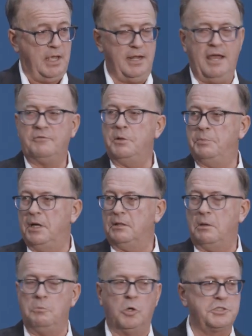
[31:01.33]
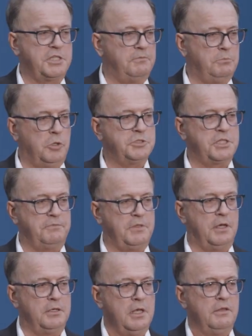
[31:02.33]
and most of
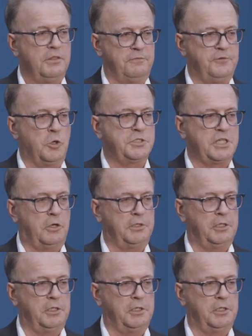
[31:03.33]
the folks out